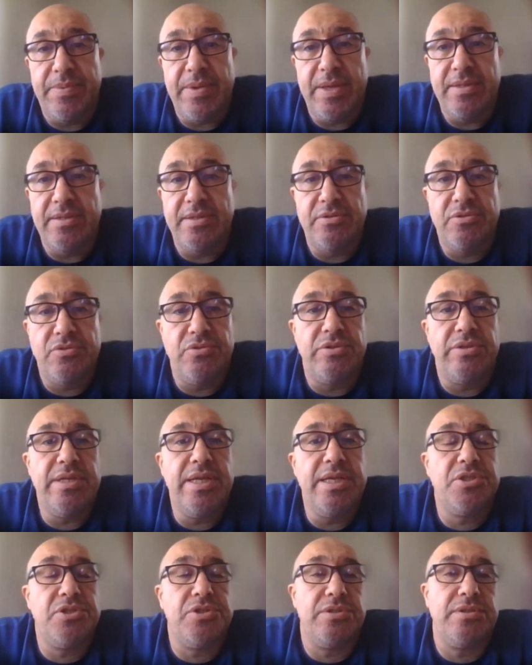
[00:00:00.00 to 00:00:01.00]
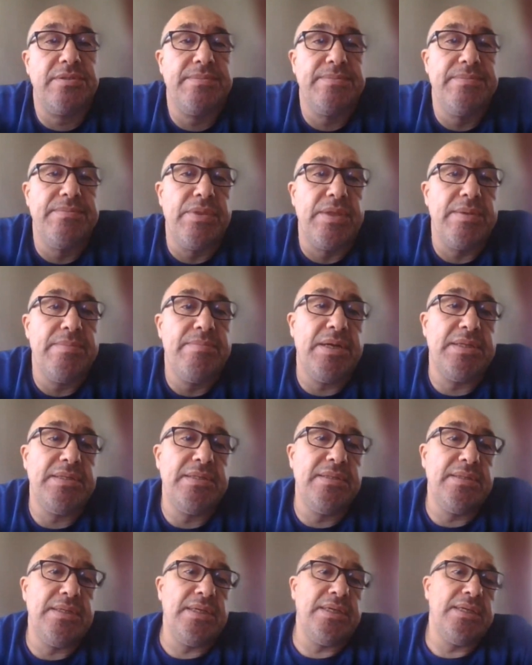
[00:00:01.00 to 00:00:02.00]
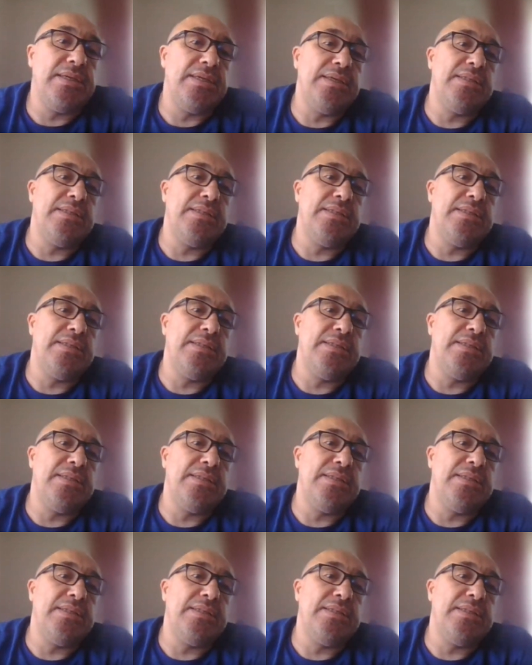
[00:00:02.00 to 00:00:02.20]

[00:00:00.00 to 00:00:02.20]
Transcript: dependent to the nature. But in the